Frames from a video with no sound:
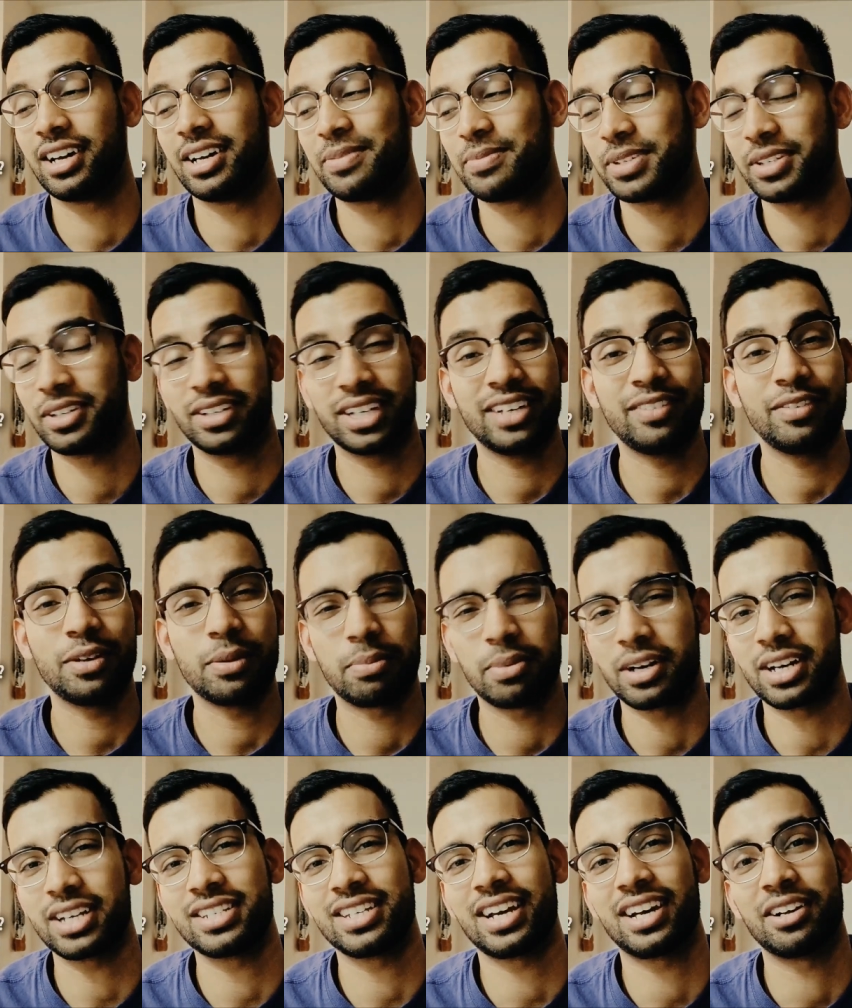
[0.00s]
Um, so I'll give you a
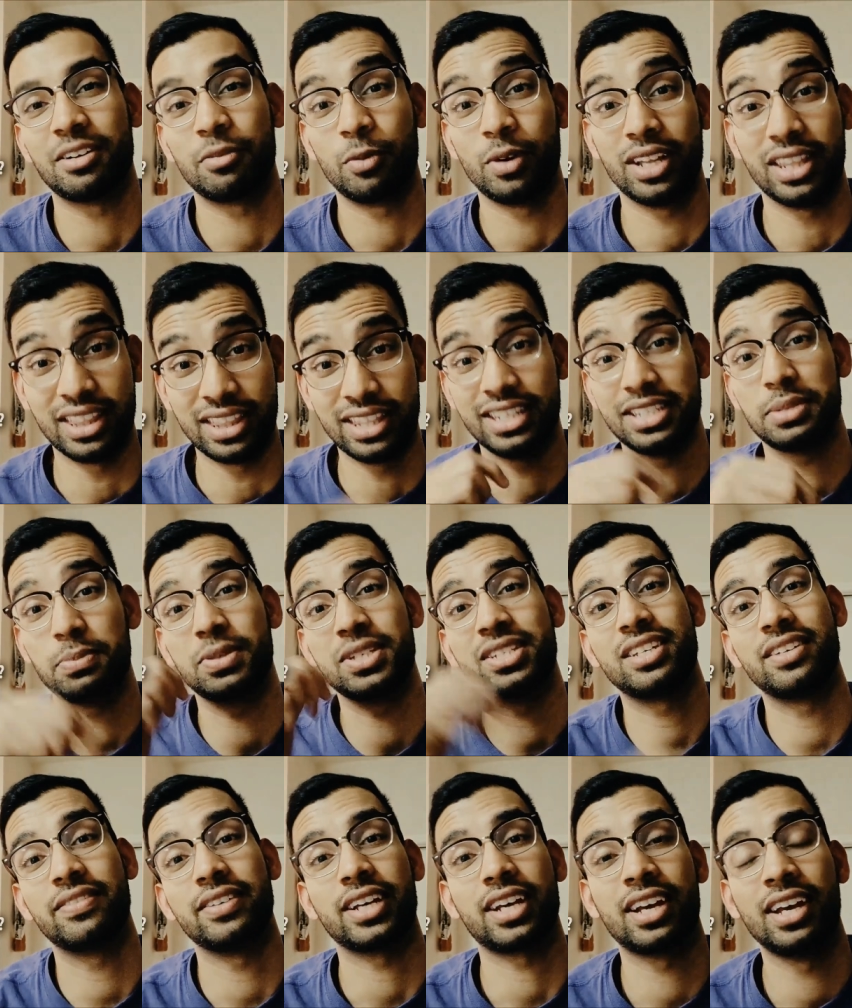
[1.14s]
breakdown of what this
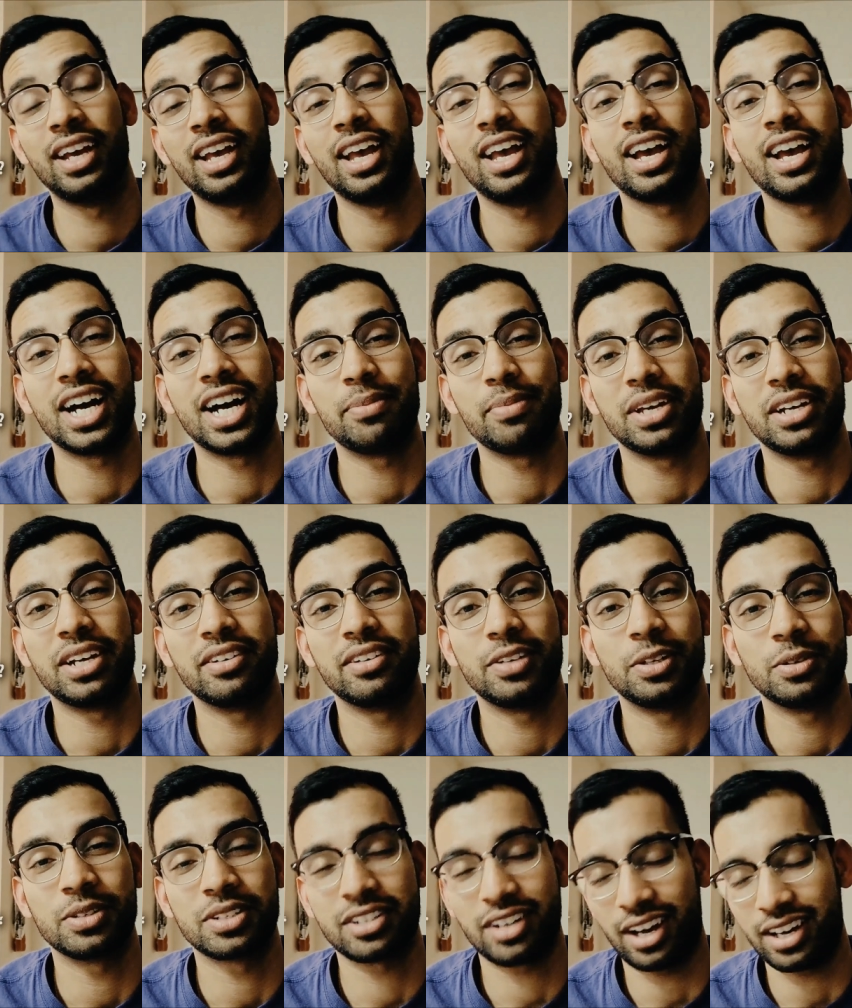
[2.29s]
specific um,
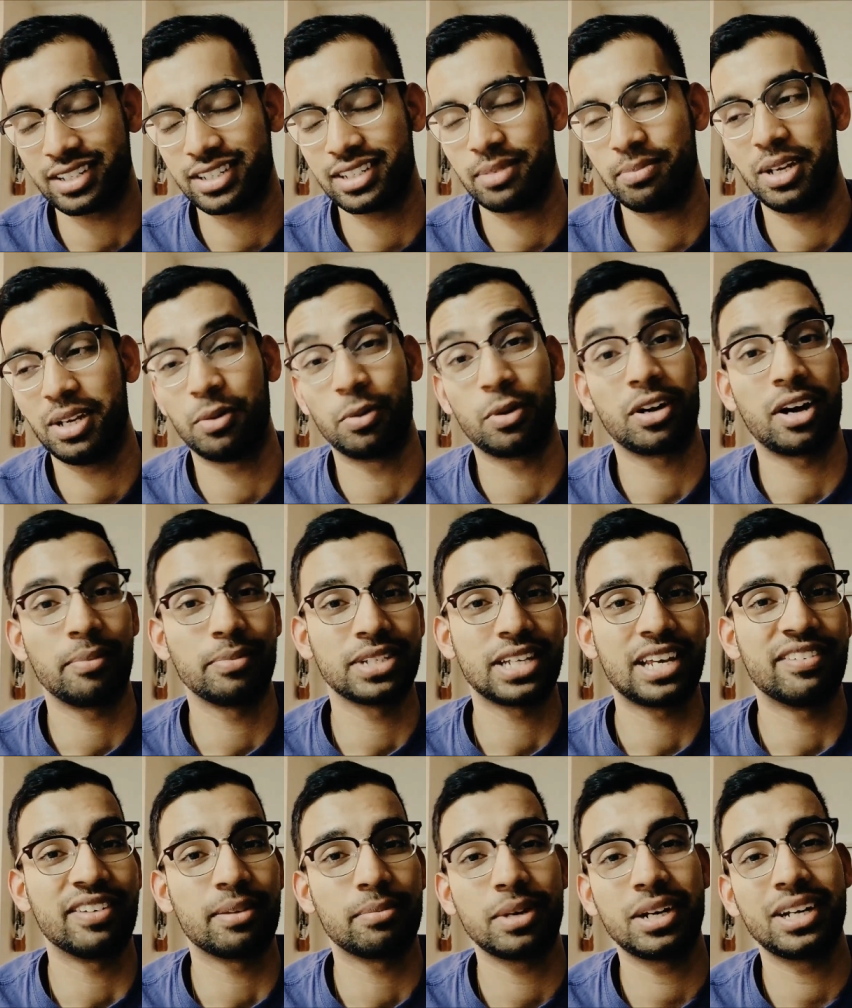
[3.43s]
interview is costing me, where I'm
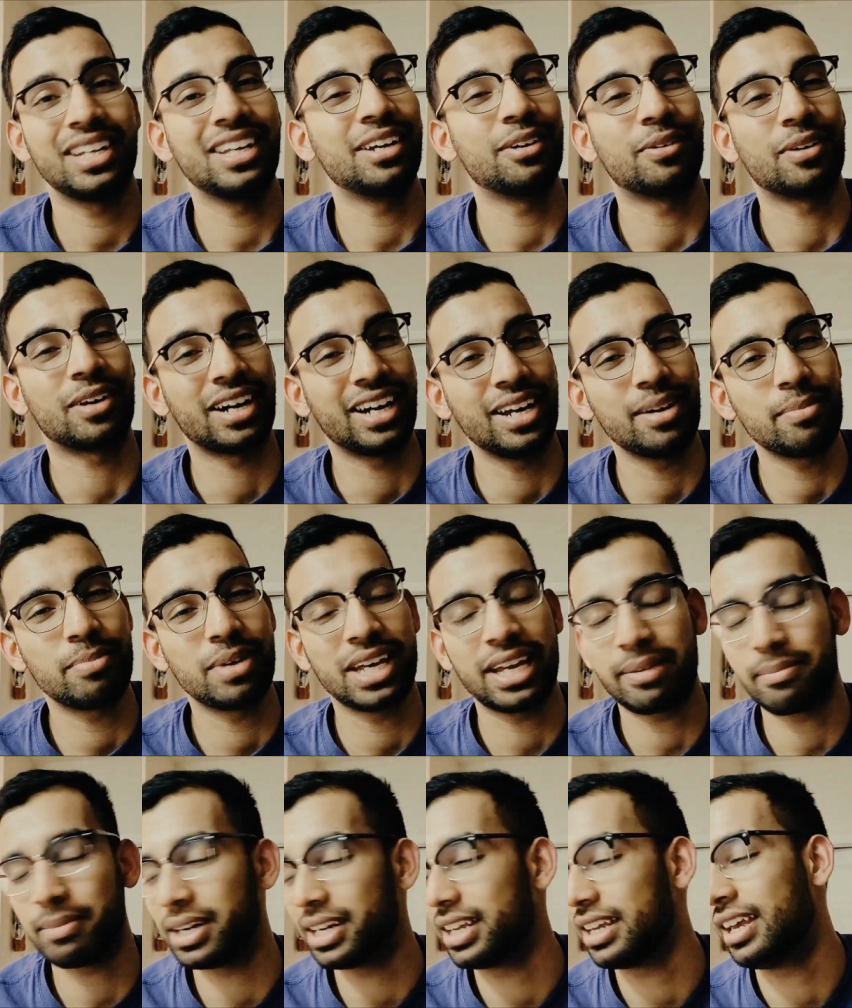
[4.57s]
saving money, where I am
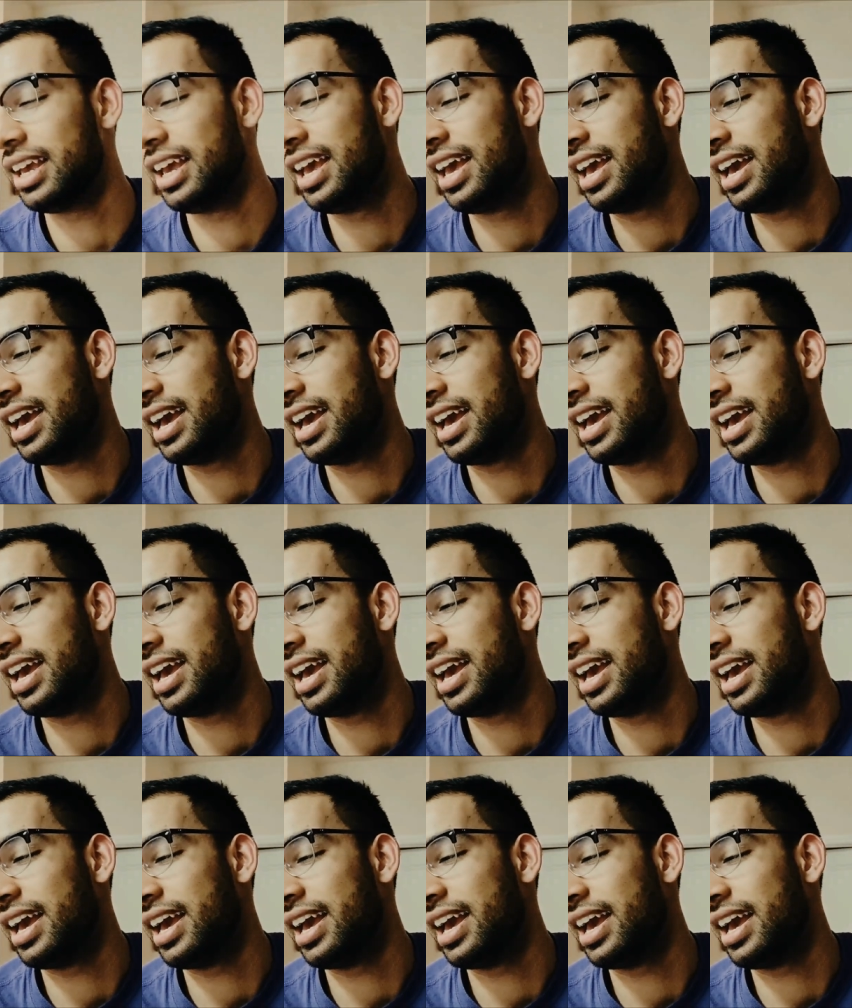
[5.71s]
paying money,